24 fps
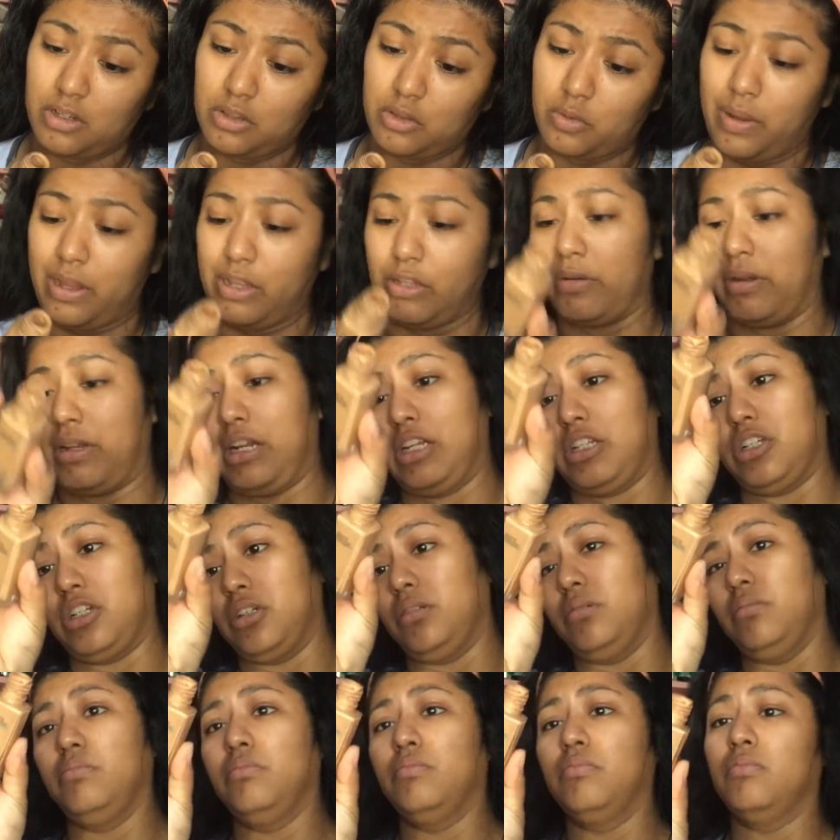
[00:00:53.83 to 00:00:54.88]

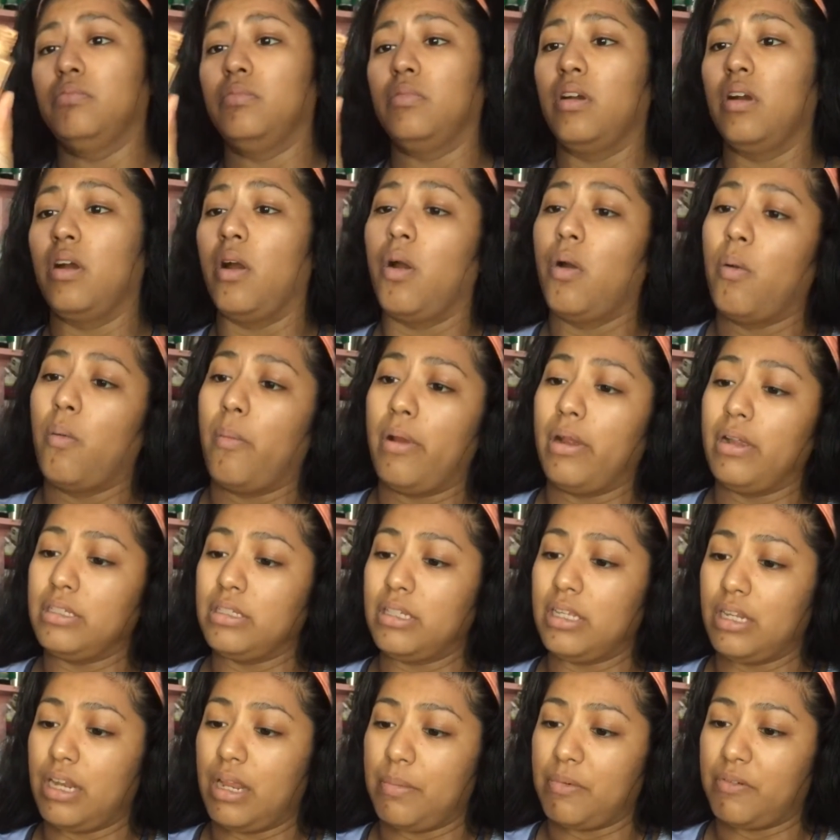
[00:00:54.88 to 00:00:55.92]
322. Where's
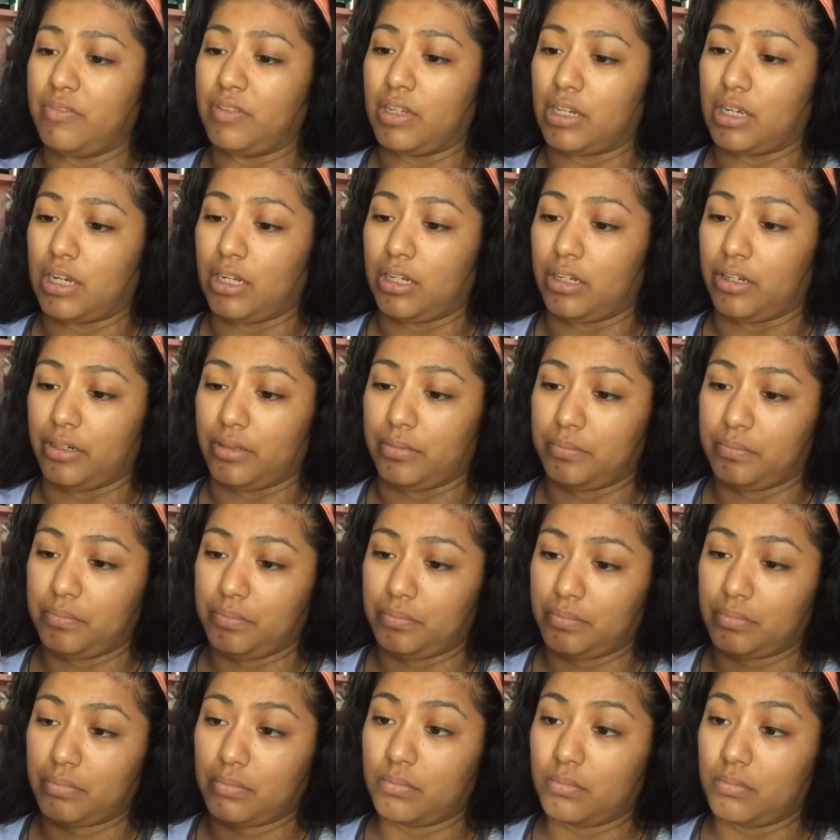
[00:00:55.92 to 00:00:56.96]
the name of the color?
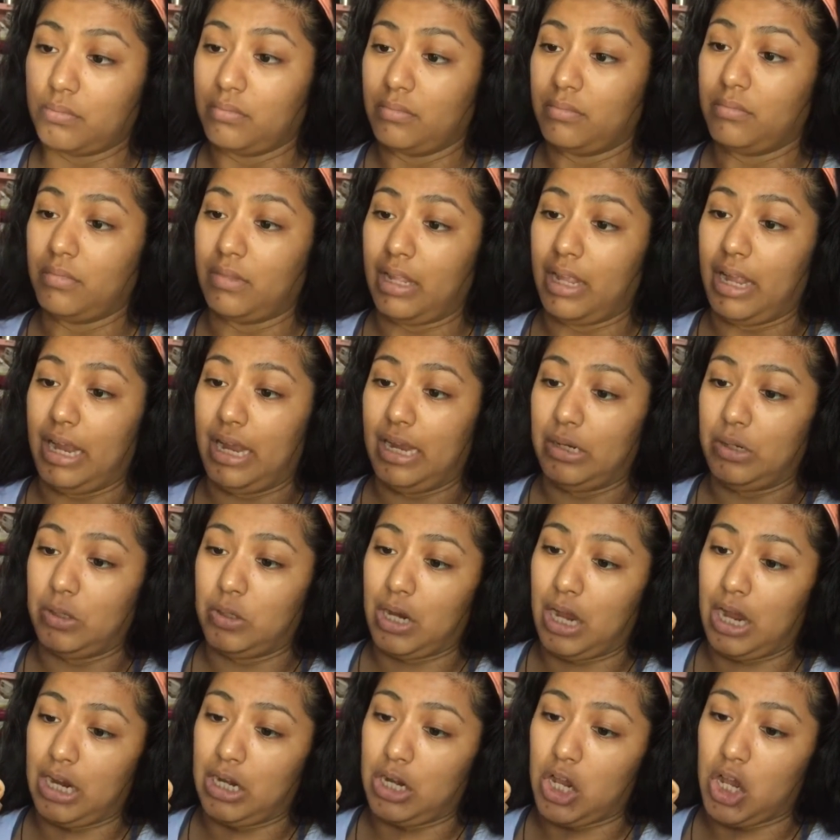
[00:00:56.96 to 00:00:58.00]
I do
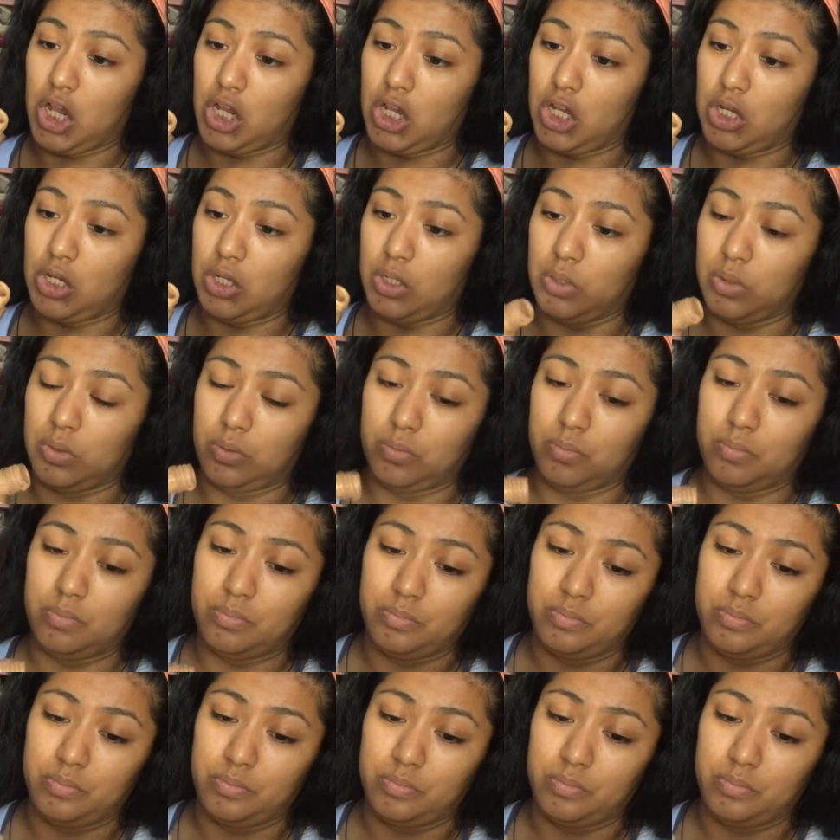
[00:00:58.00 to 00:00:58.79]
not know.